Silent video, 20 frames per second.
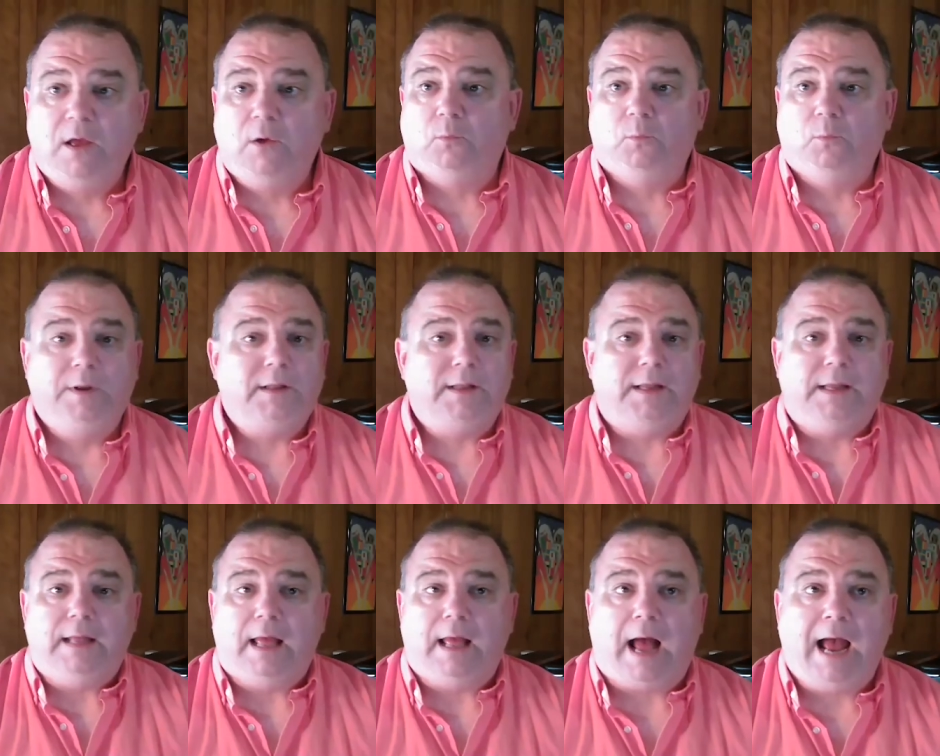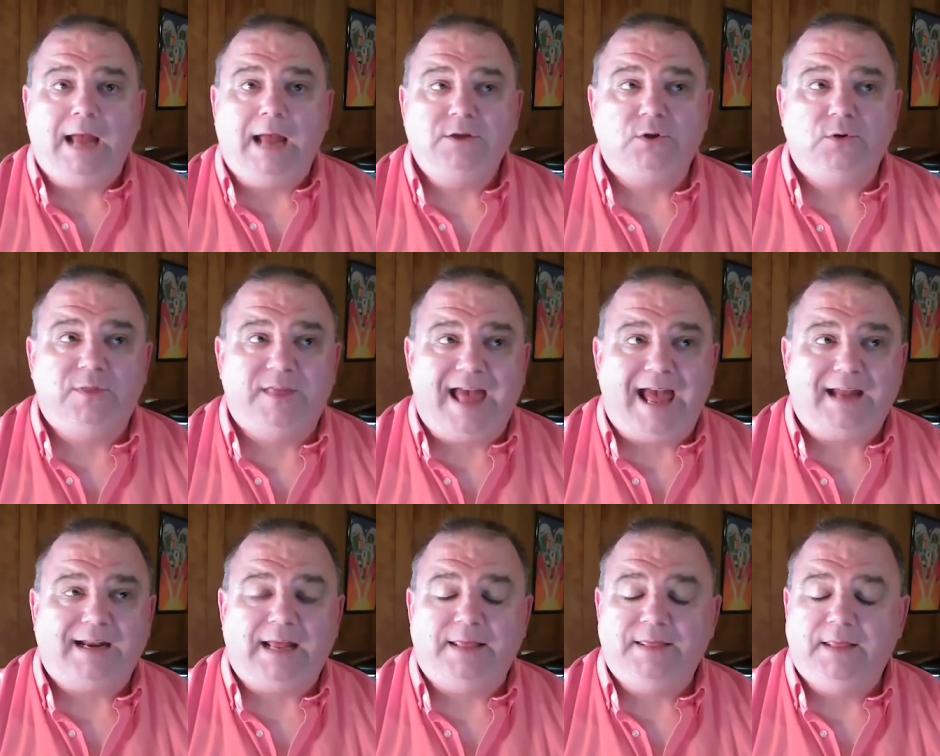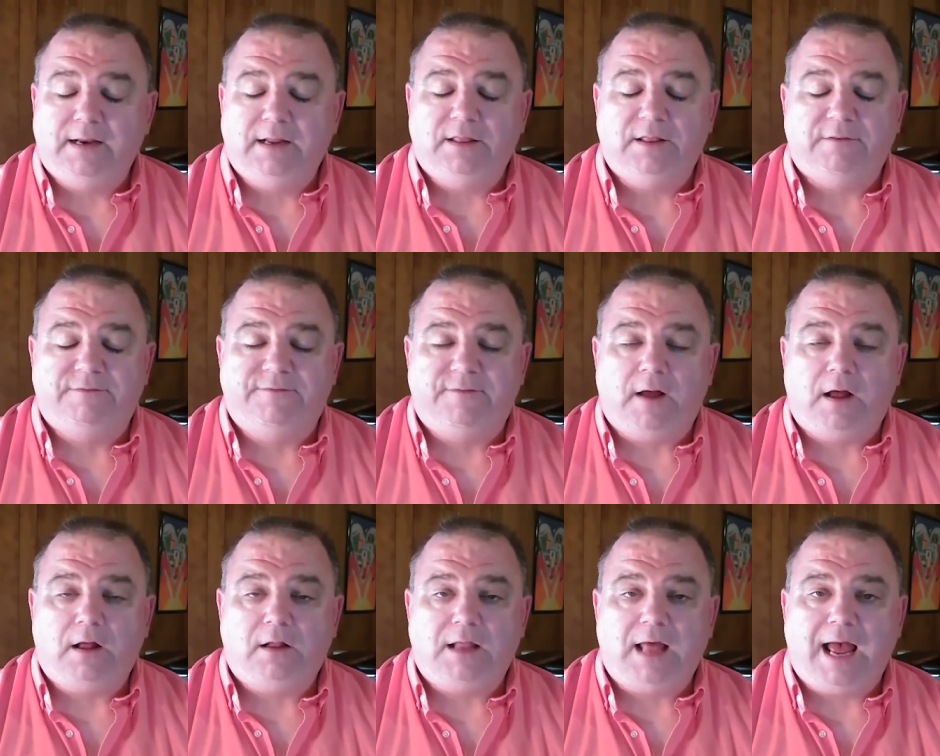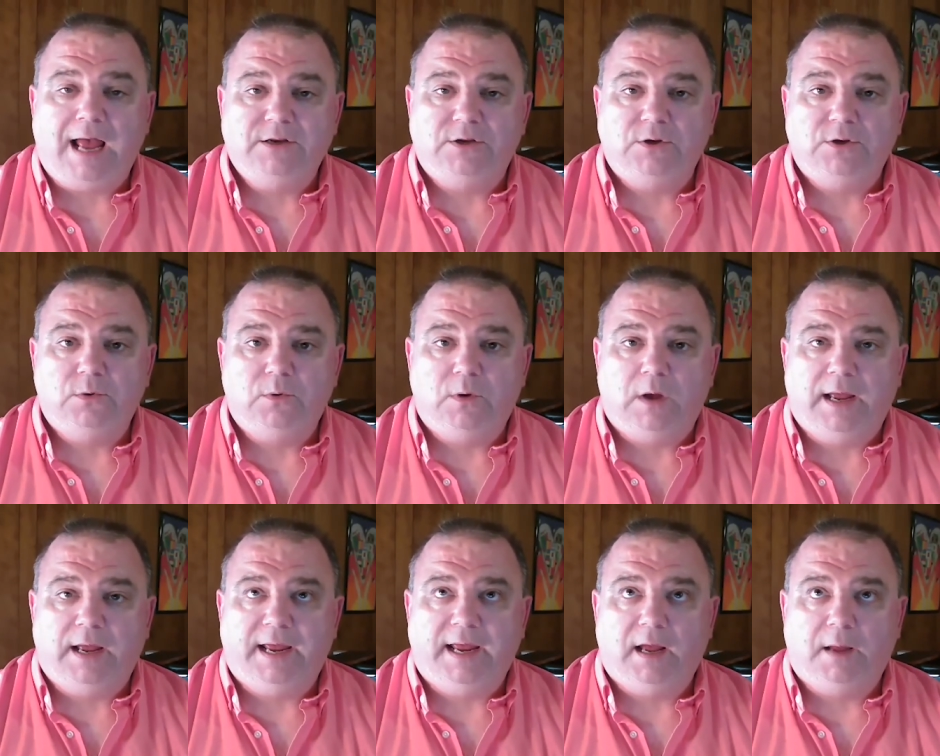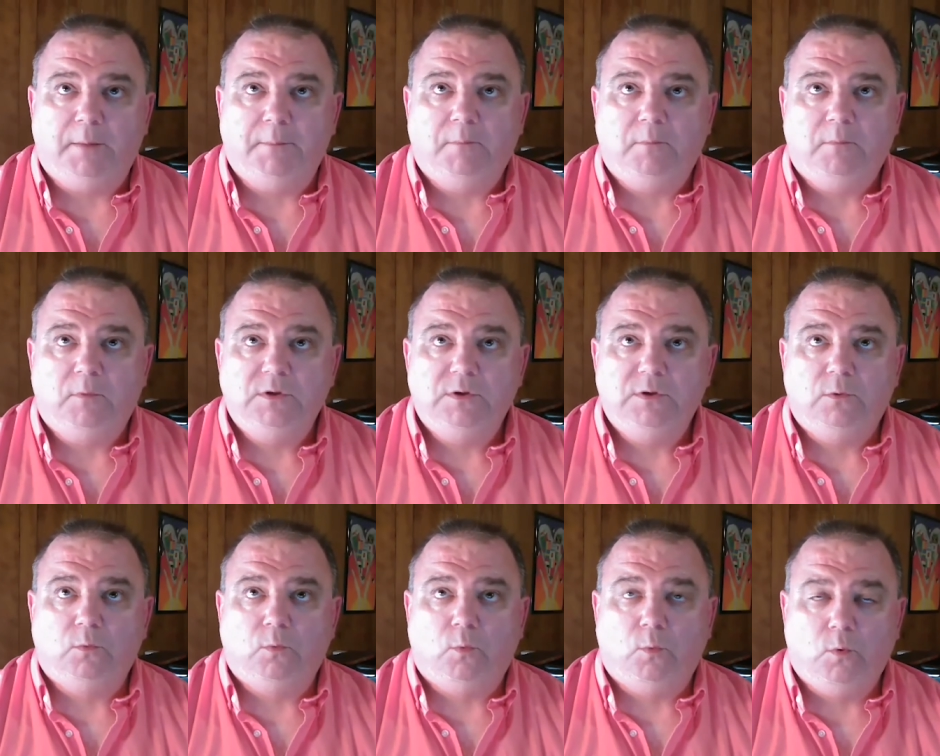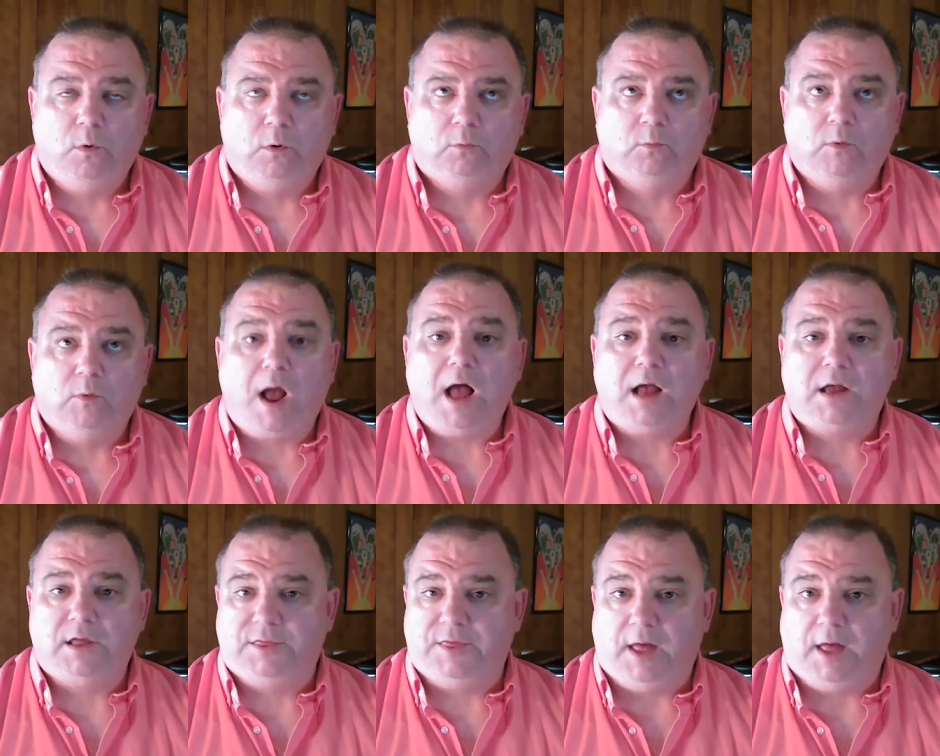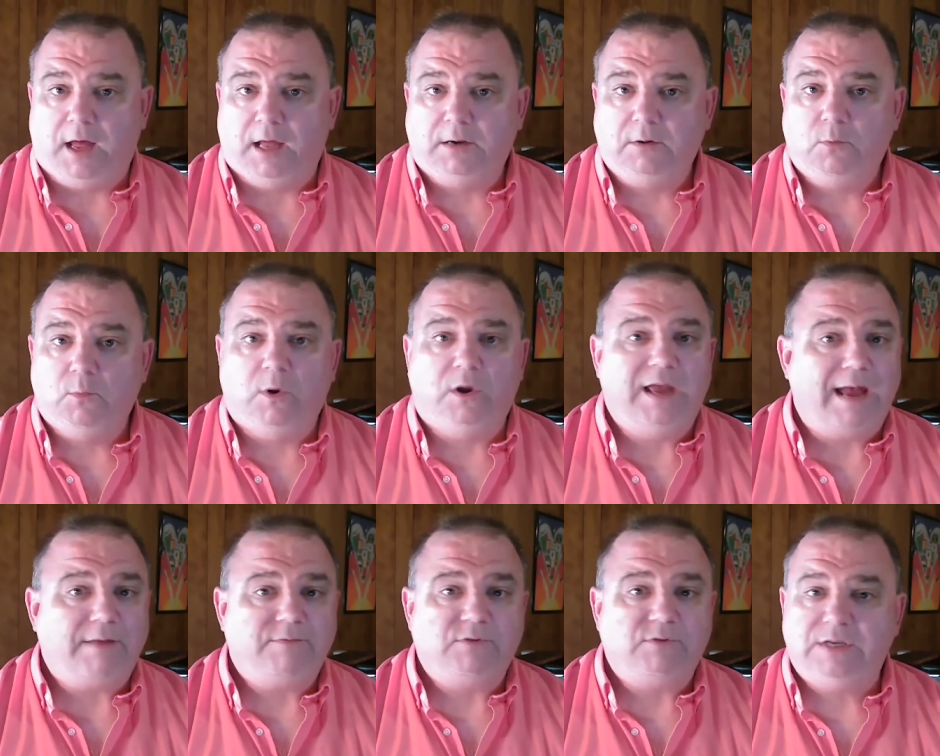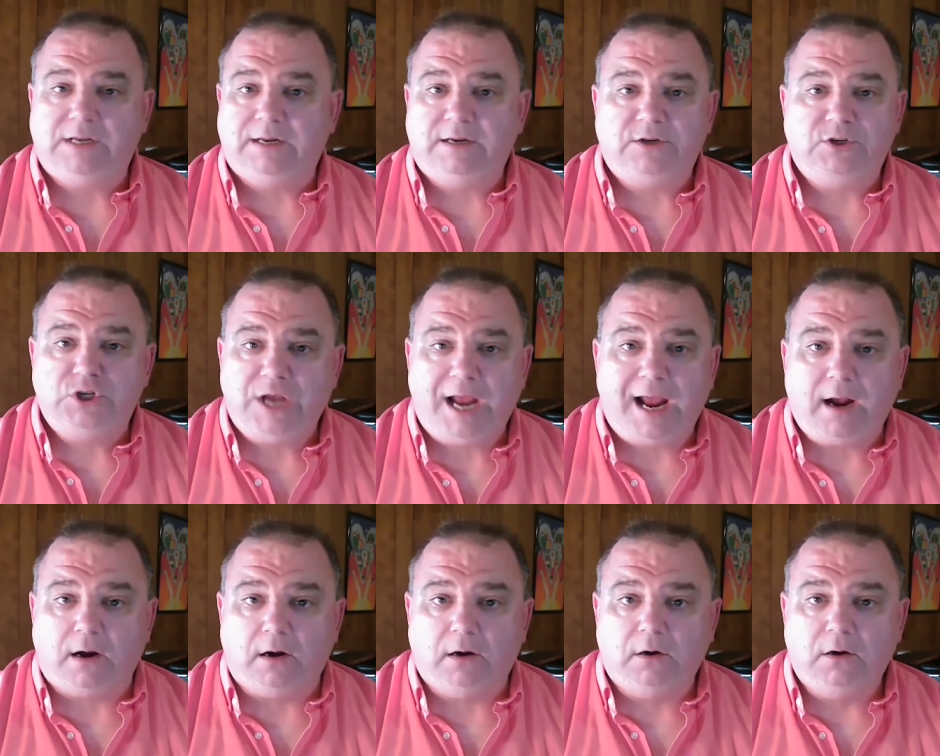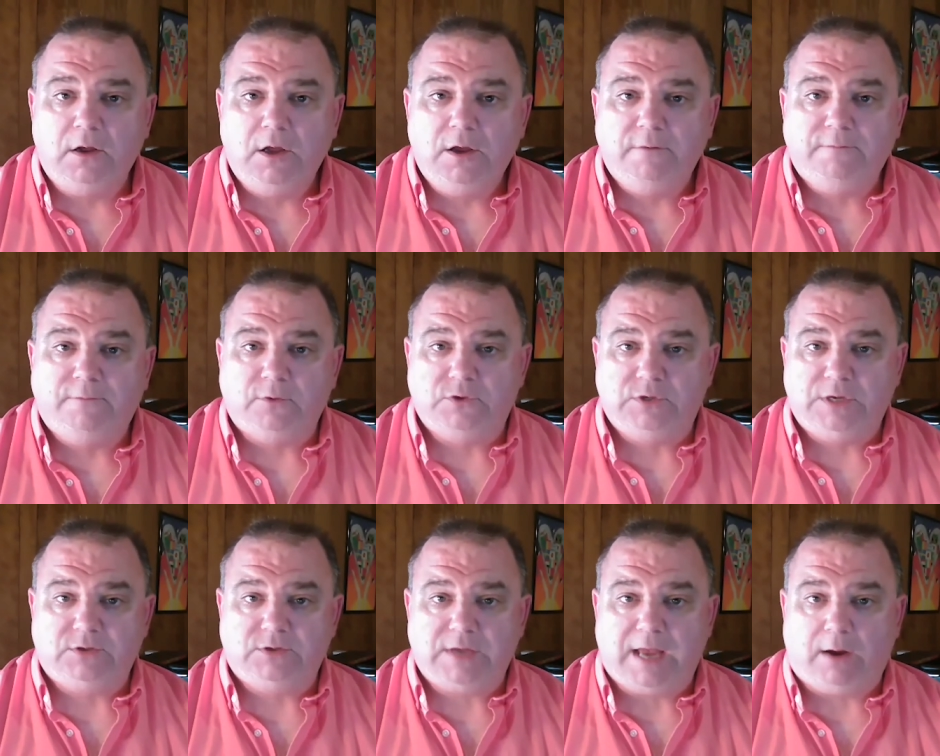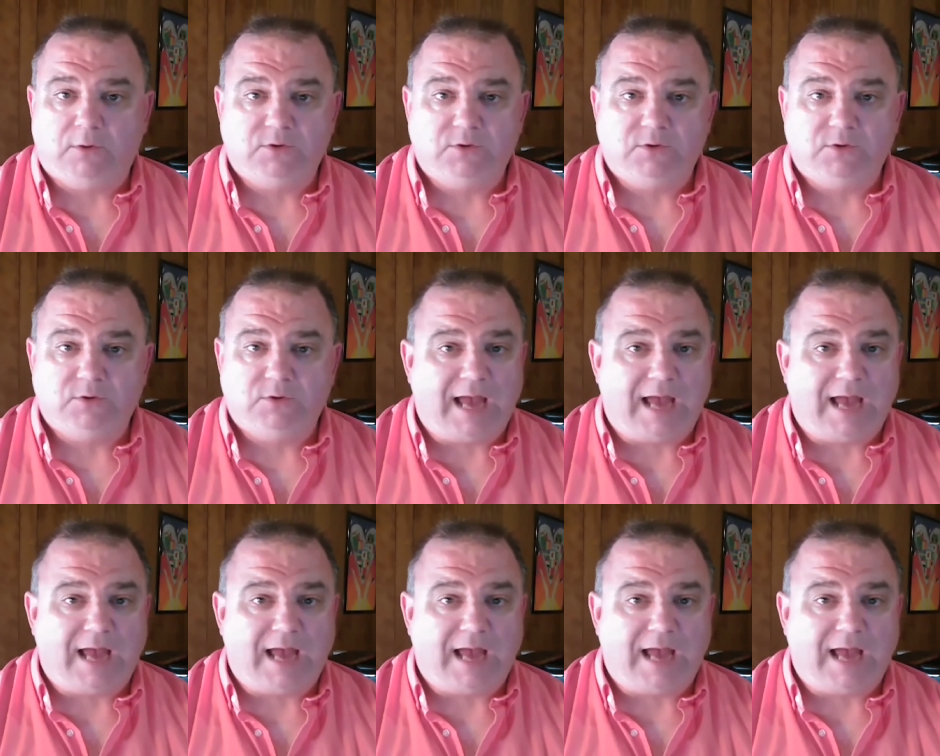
Really, I do that, and then in the fall, I do a um, rockathon where you have to sit in a chair for six hours.